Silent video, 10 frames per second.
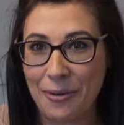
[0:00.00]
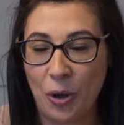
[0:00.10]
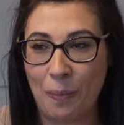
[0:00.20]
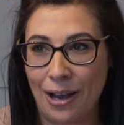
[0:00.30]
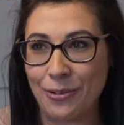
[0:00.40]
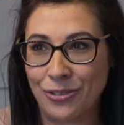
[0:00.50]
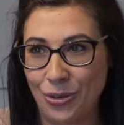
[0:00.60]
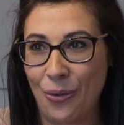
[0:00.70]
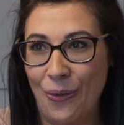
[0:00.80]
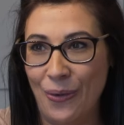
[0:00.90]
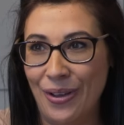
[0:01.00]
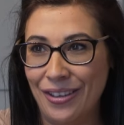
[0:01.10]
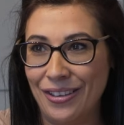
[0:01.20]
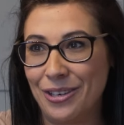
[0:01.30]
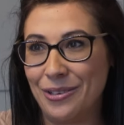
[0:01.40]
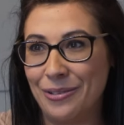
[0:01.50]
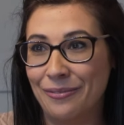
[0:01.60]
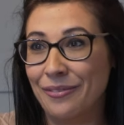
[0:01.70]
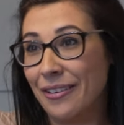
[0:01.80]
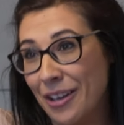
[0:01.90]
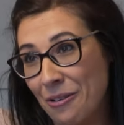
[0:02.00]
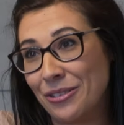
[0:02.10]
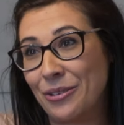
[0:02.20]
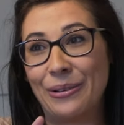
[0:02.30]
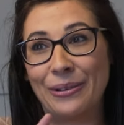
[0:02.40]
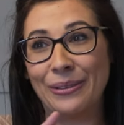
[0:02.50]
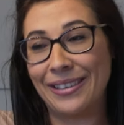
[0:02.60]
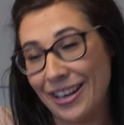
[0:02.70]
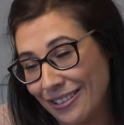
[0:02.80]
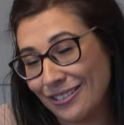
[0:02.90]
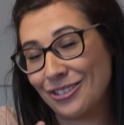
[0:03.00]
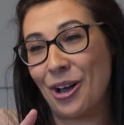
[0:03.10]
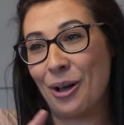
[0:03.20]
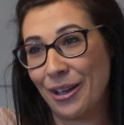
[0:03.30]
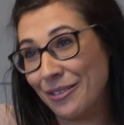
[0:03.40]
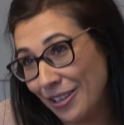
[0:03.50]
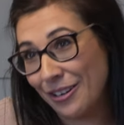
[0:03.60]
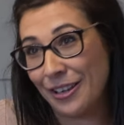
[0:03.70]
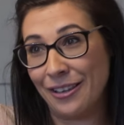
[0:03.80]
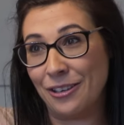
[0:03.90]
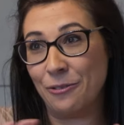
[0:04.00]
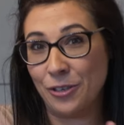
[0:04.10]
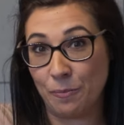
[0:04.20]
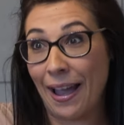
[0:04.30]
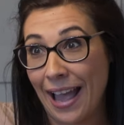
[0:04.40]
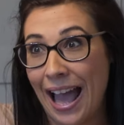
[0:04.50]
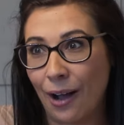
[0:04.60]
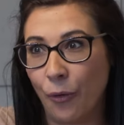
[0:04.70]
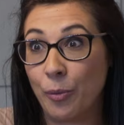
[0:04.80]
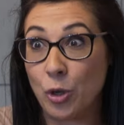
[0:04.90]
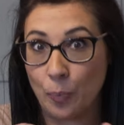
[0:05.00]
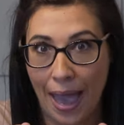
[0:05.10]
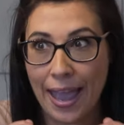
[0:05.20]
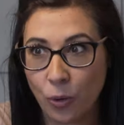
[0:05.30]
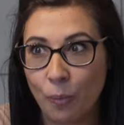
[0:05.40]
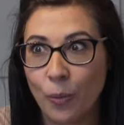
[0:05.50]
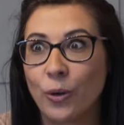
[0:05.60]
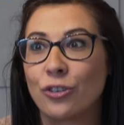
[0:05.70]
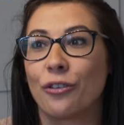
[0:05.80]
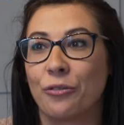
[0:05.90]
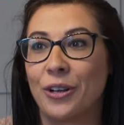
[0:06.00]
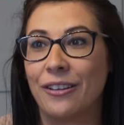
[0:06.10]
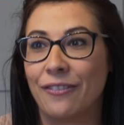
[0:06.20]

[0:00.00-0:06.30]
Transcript: growing up, I was taught you go to school, get a good job, go to uni, you buy a house, but you pay your mortgage off really